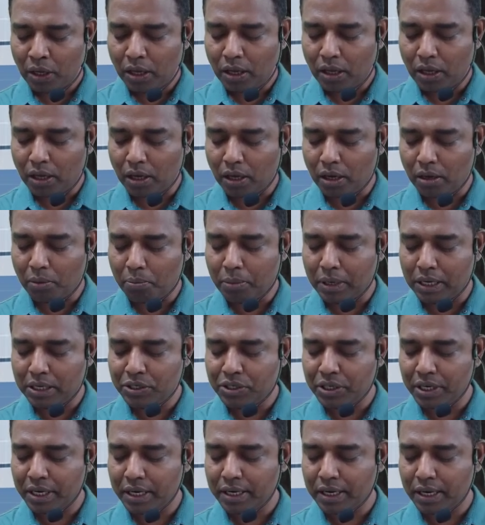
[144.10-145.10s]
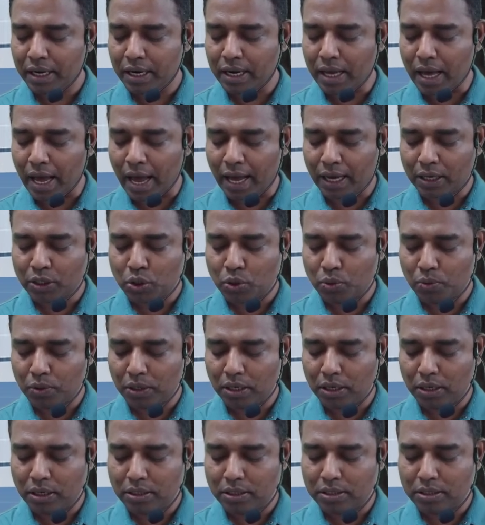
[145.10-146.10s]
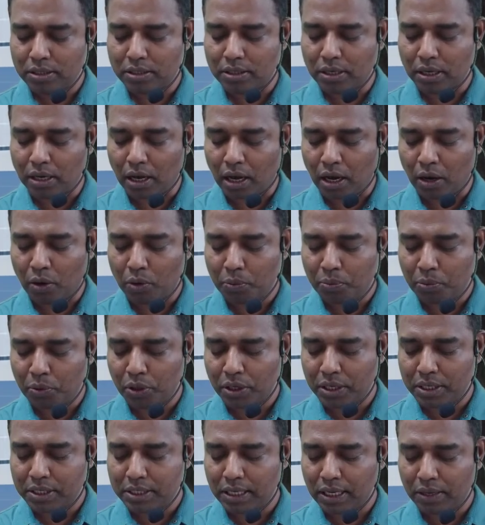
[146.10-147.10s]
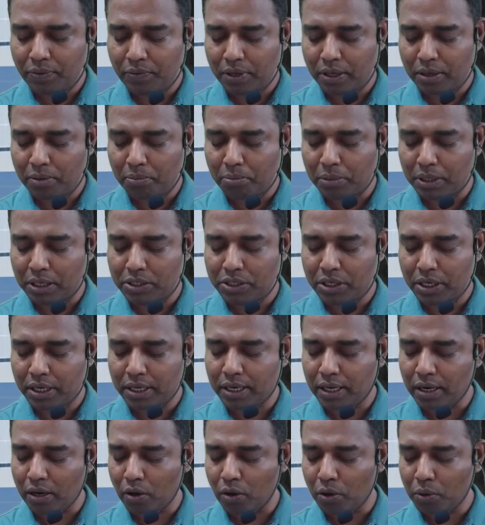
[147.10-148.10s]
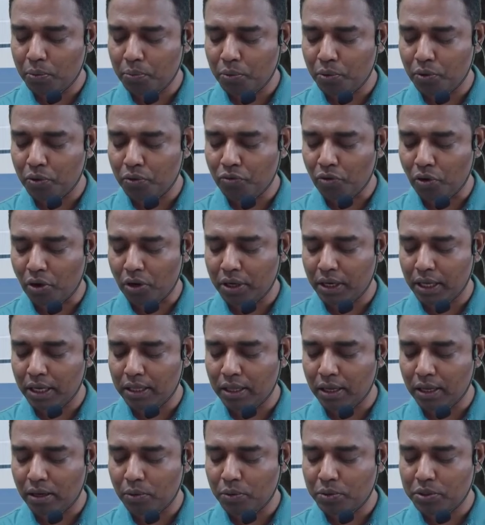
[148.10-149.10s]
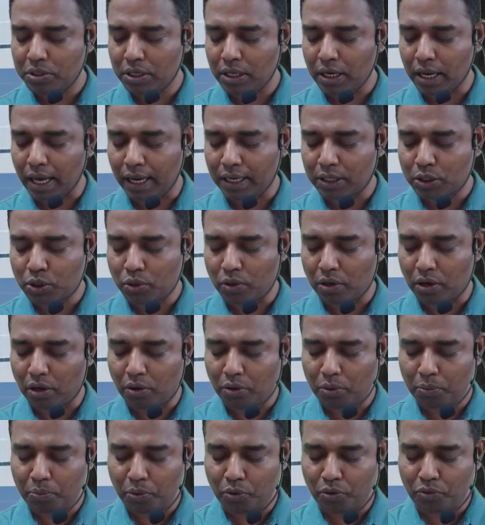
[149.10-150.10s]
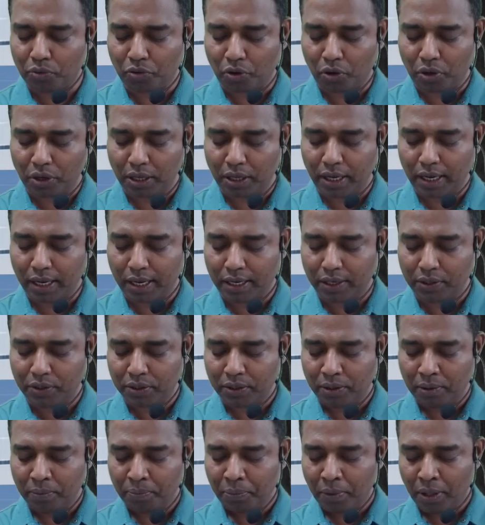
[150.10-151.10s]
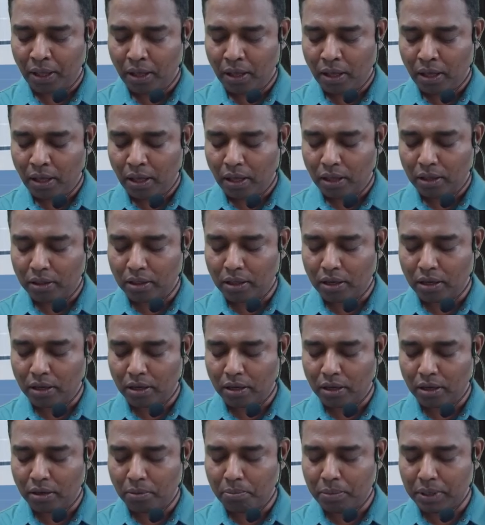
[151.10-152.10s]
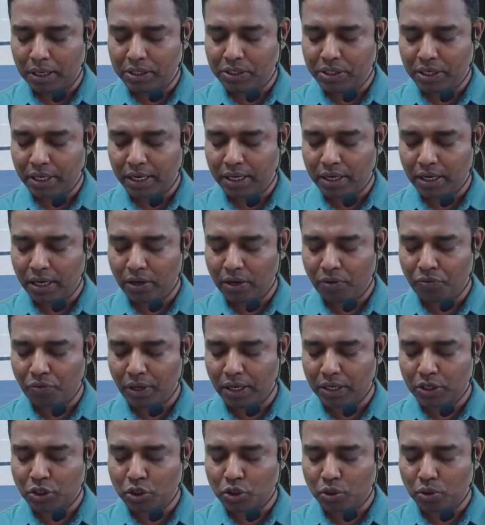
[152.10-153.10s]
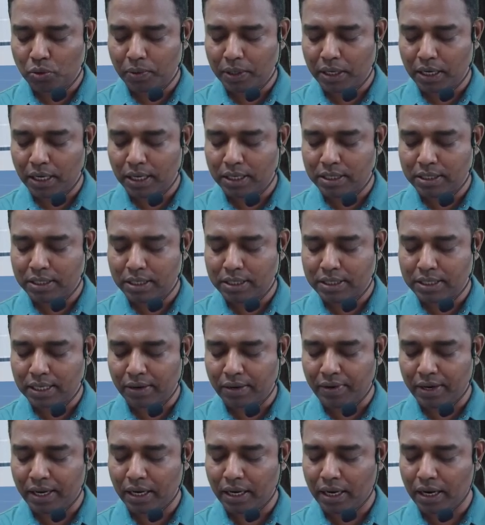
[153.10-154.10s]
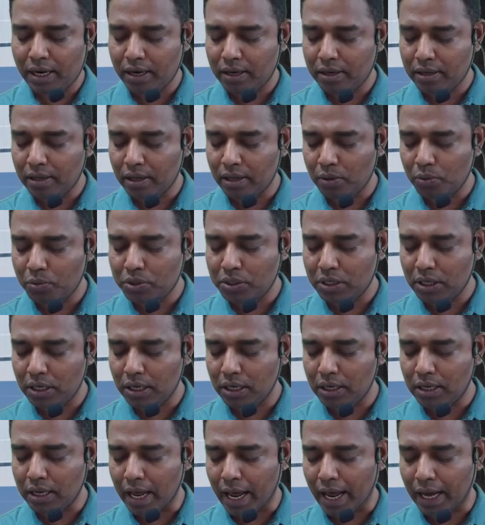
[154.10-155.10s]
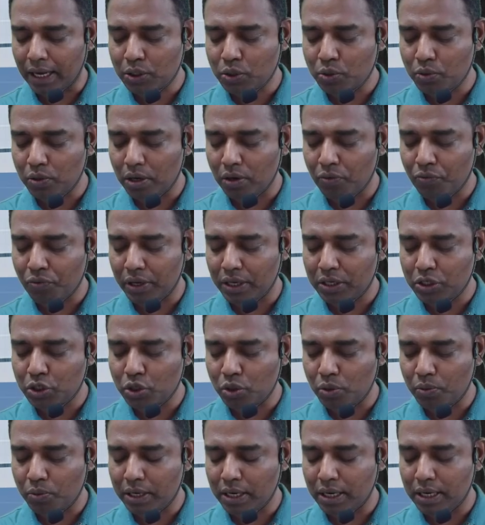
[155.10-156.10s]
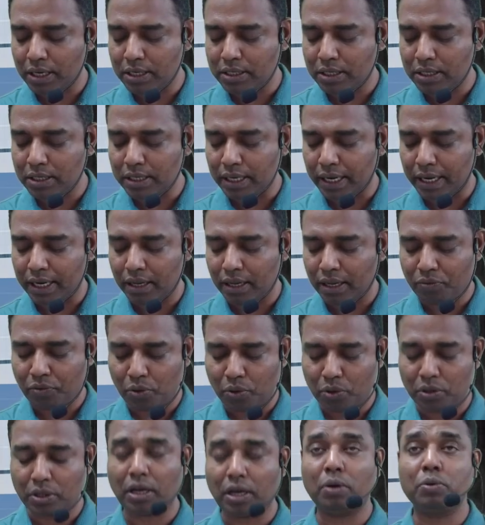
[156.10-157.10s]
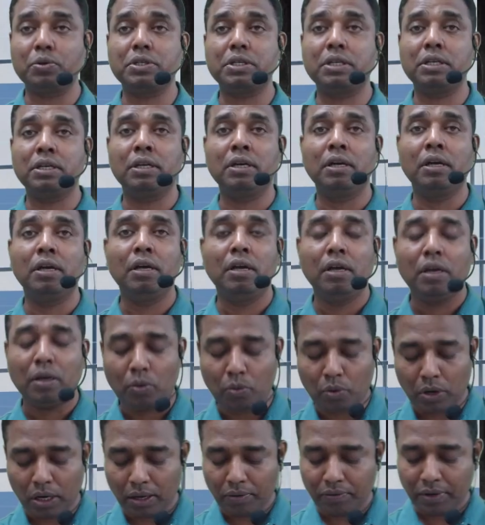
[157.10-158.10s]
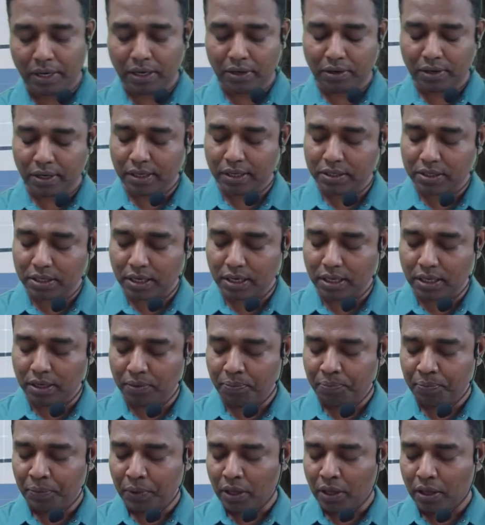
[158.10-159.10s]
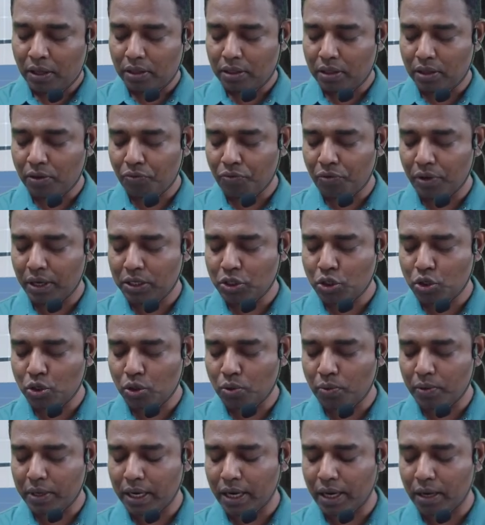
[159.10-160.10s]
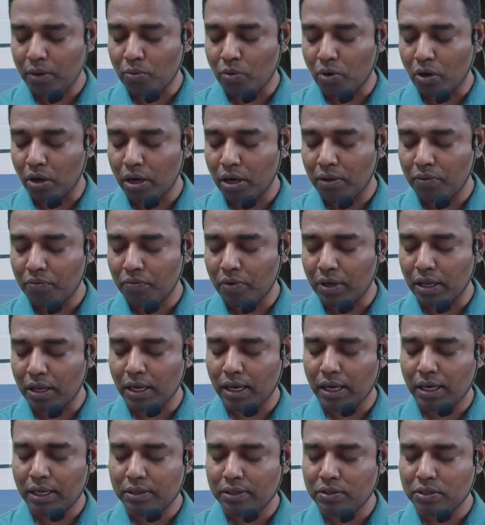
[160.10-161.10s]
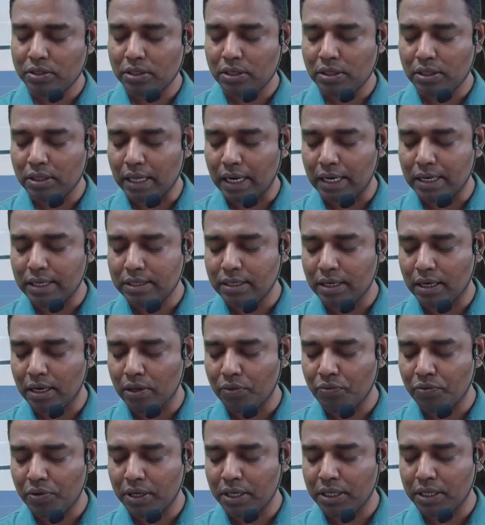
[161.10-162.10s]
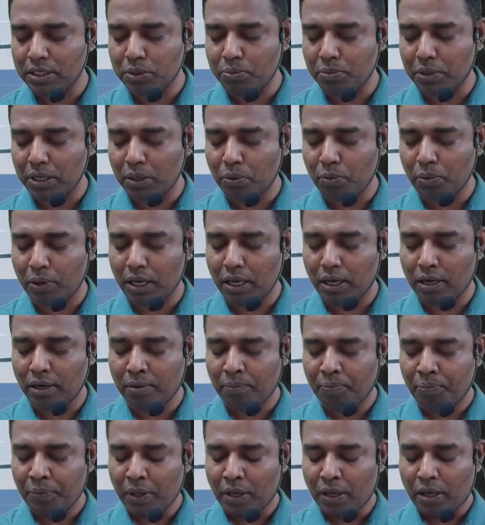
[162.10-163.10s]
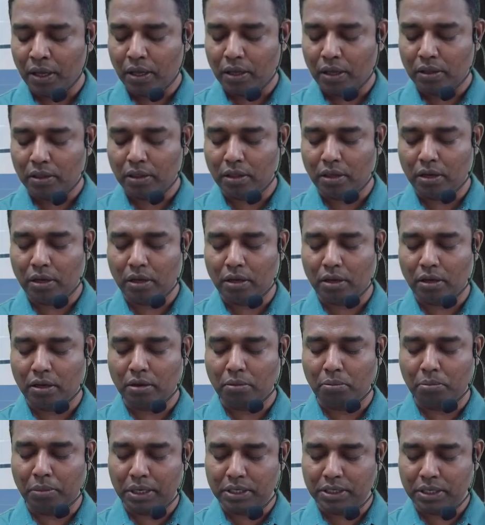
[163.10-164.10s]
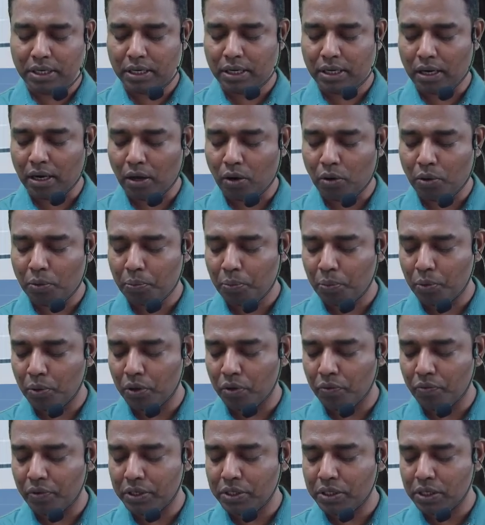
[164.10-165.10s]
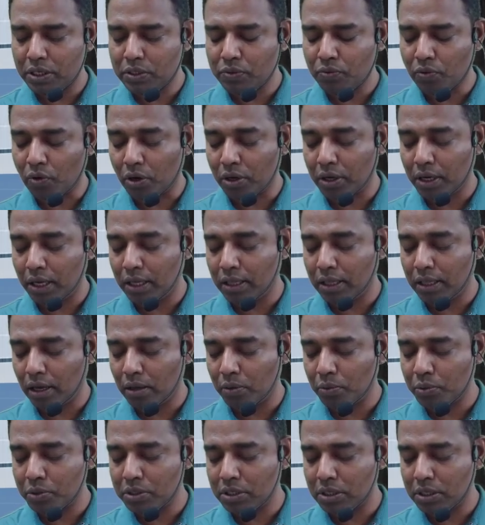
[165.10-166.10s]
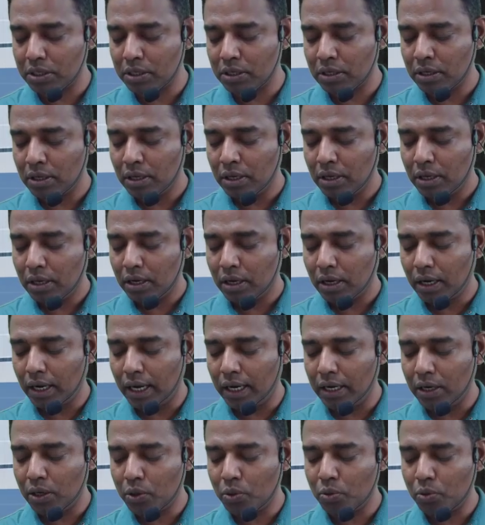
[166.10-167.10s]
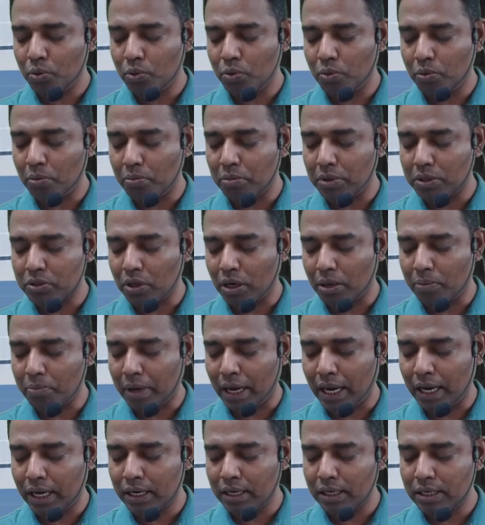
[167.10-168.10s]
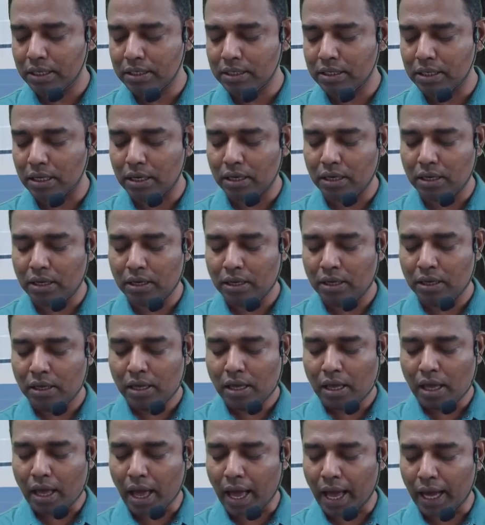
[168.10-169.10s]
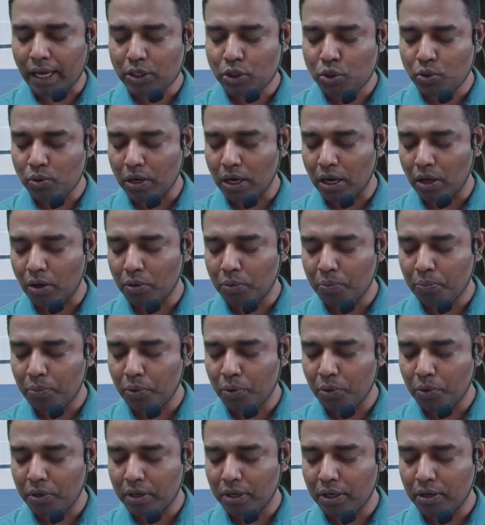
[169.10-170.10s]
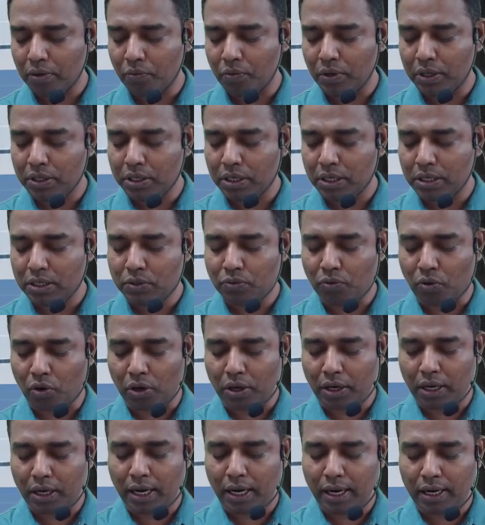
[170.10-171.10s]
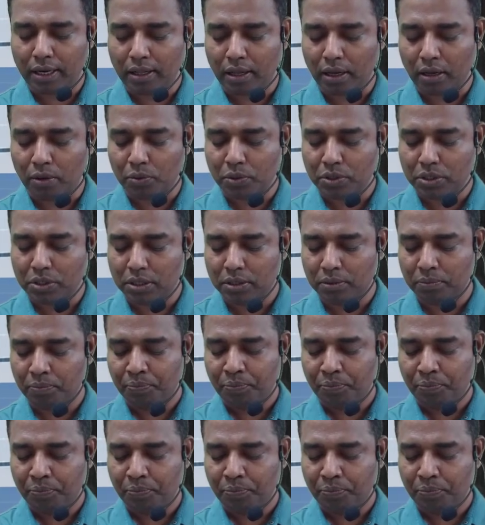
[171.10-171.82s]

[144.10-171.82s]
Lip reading: Budgeted actuals, the output is given. Budgeted output 40,000, actual output 48. The budgeted fixed overheads is 78,000 and the actual fixed overheads is 84,000. What are we interested in? The fixed overhead volume variance, that is the difference between the budgeted output, which is 40,000 minus the actual output, which is 48,000.